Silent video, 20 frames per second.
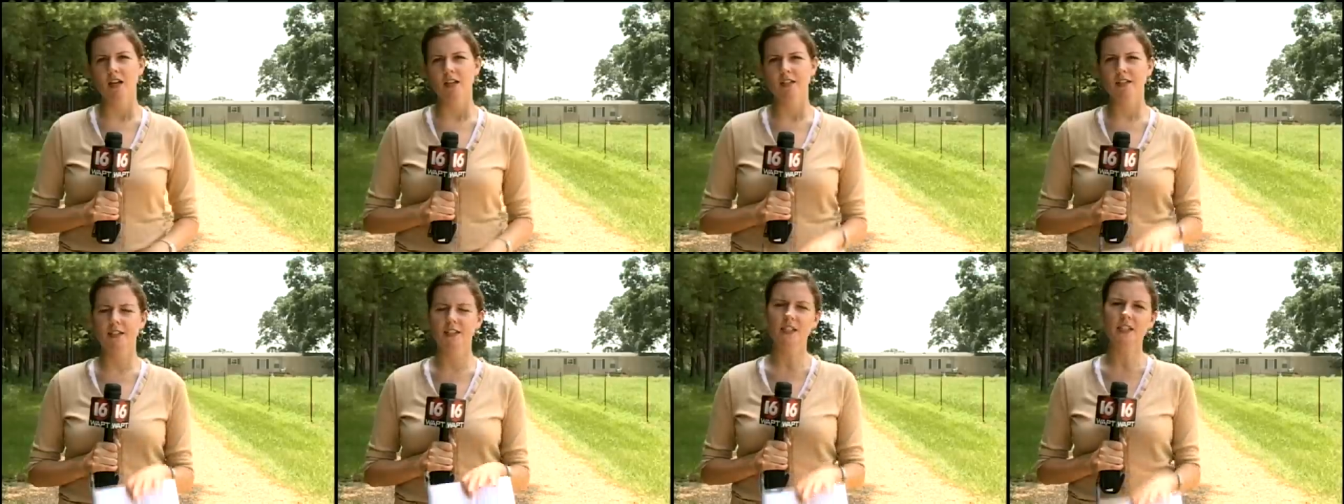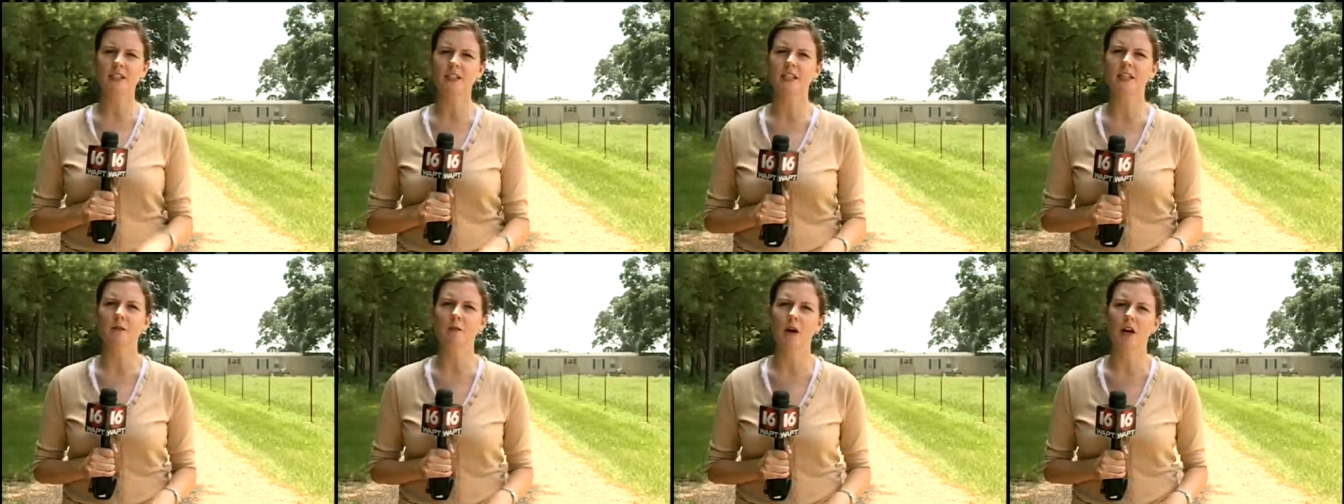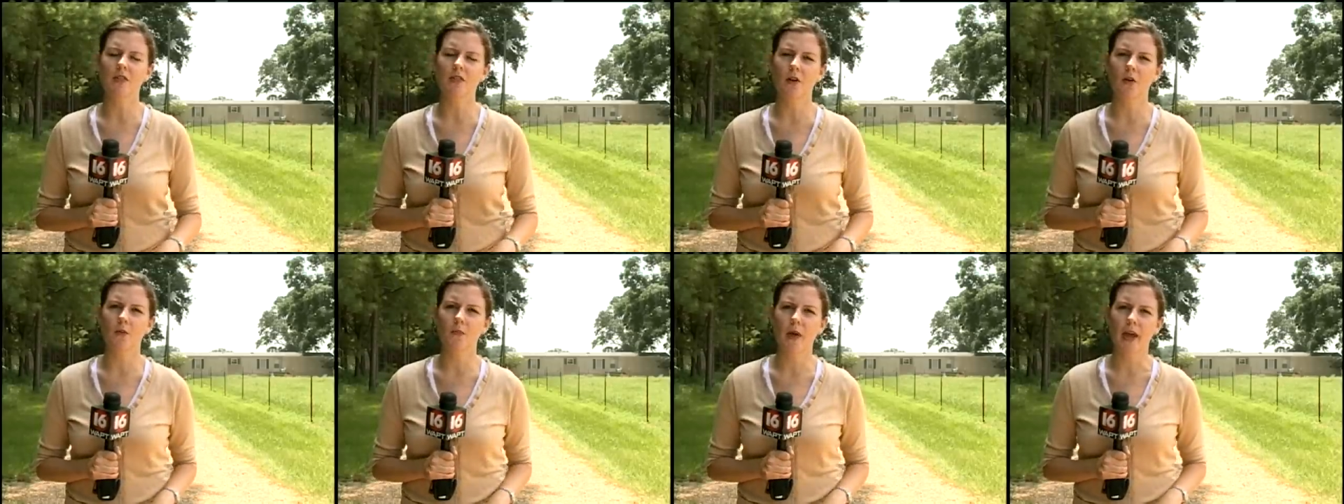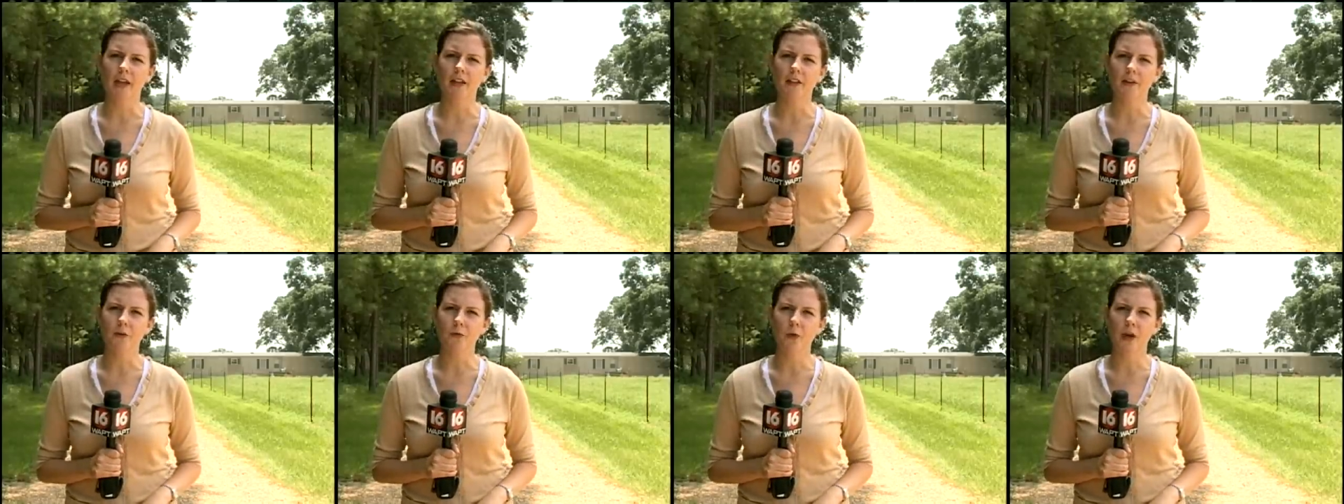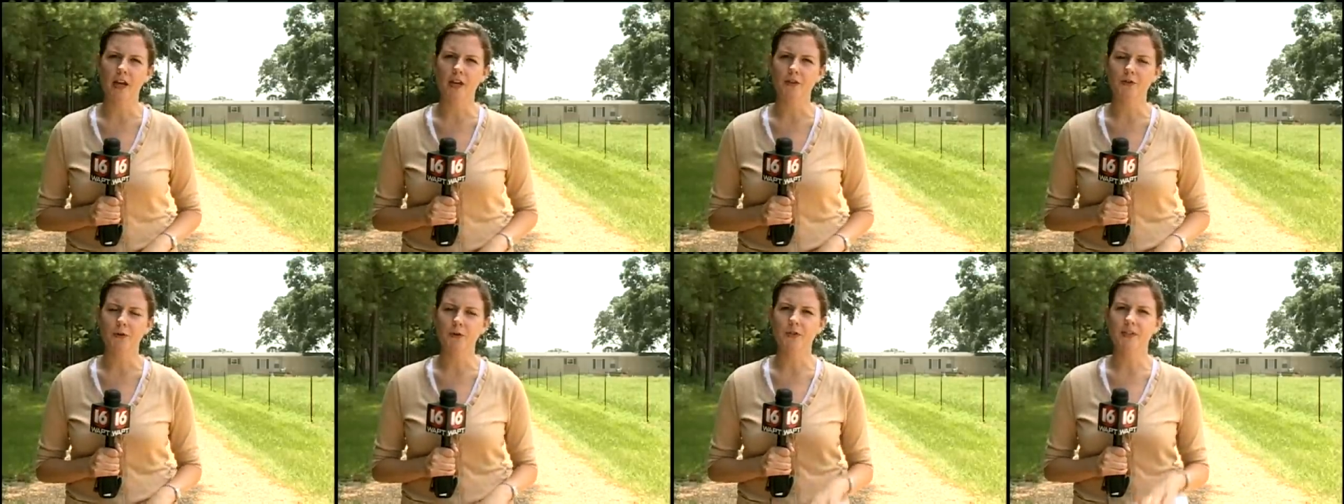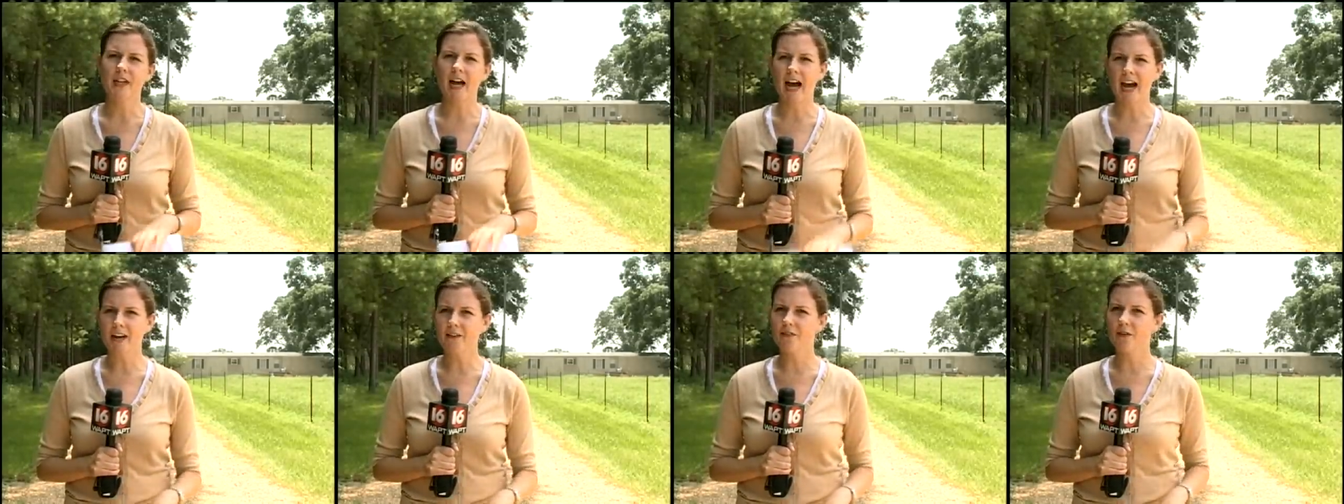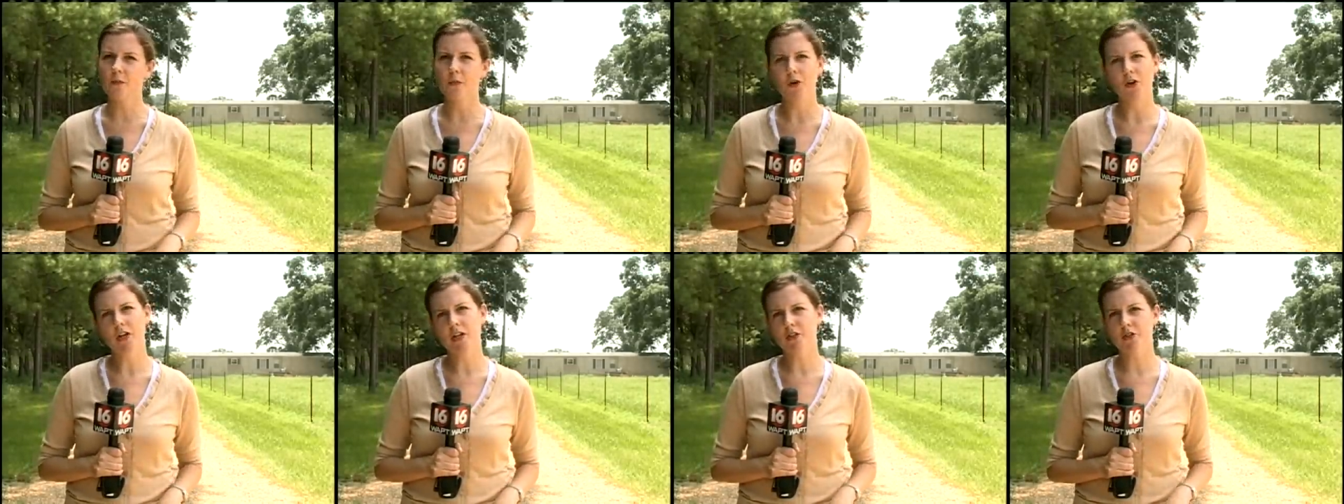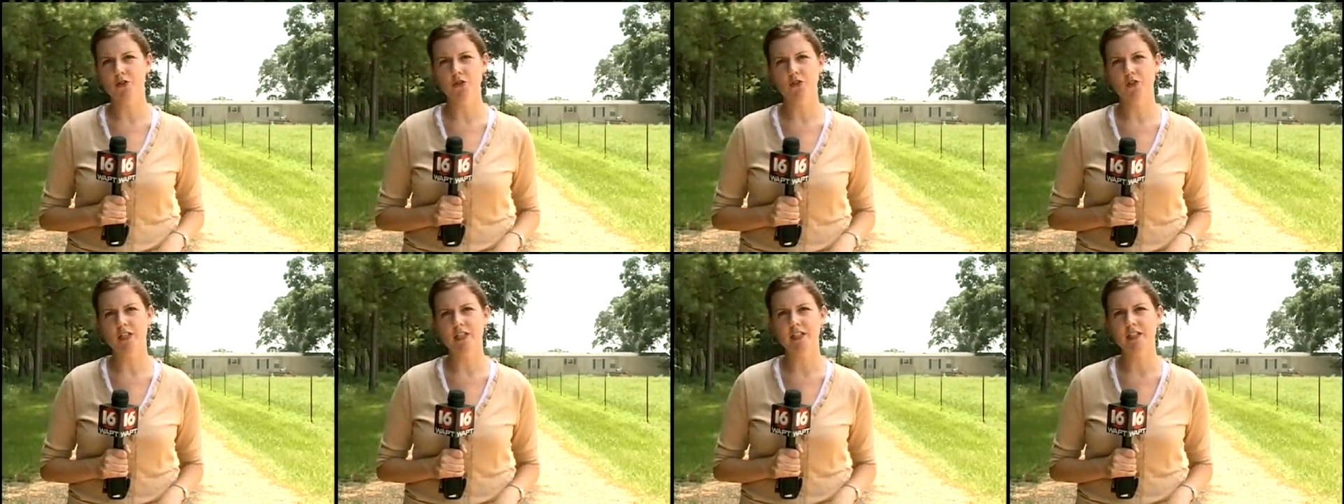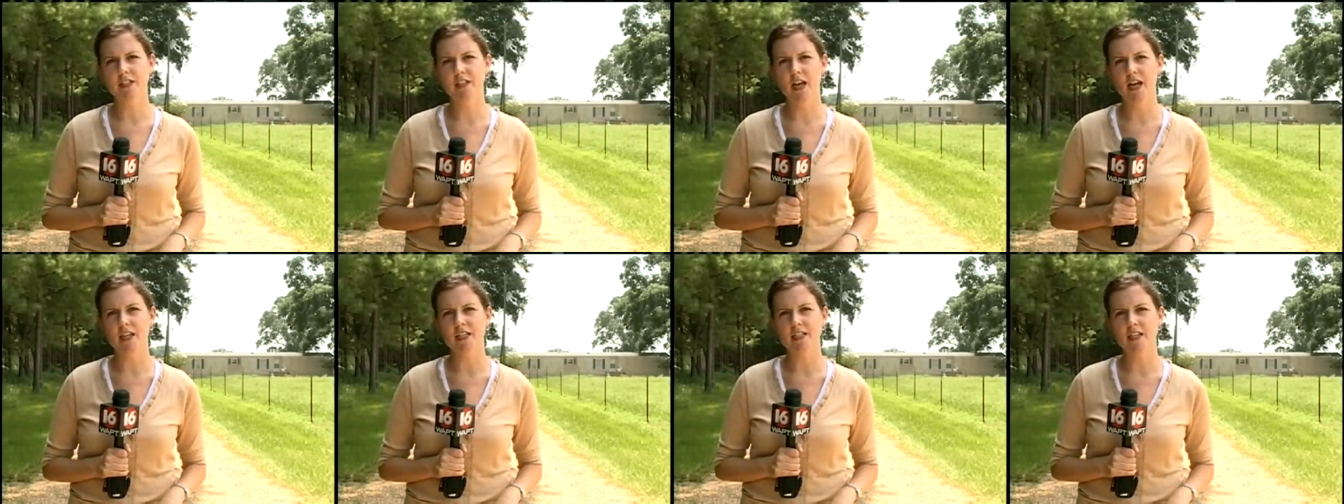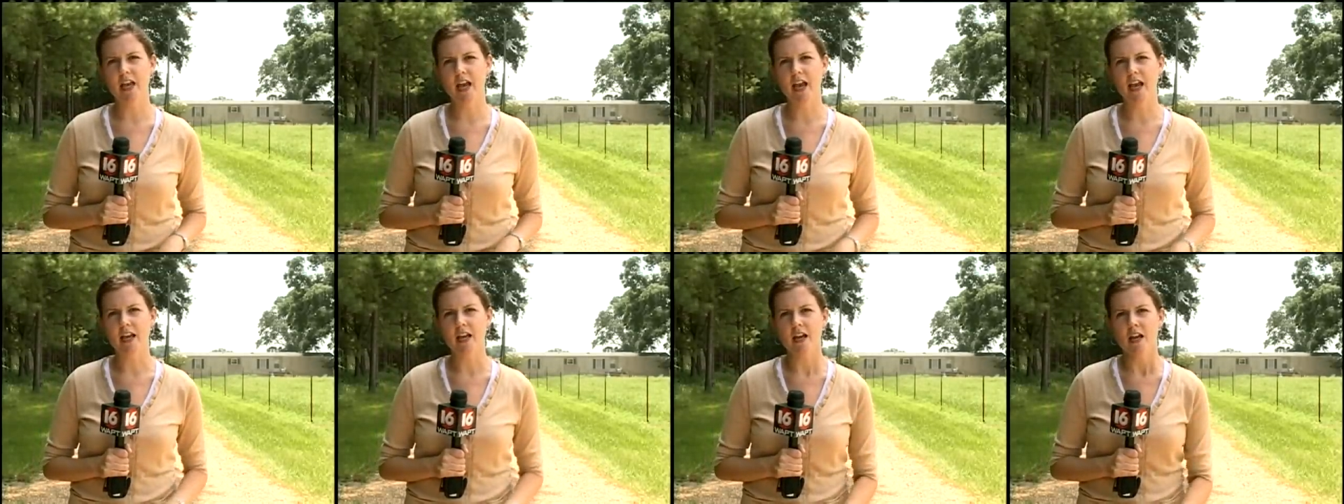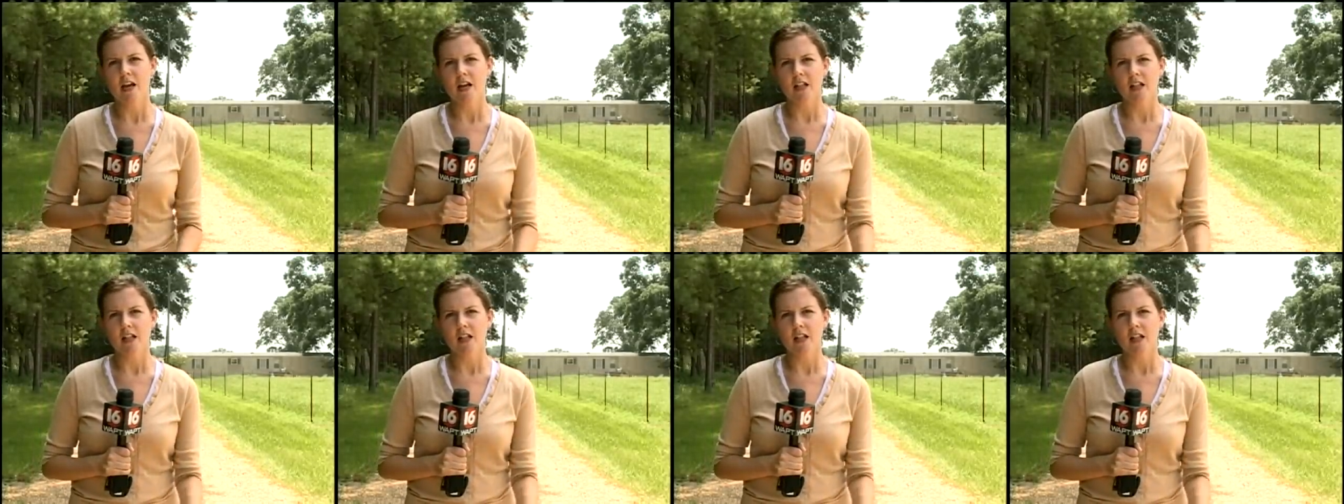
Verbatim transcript: 16 month old Bailey Randall died from her injury Sunday.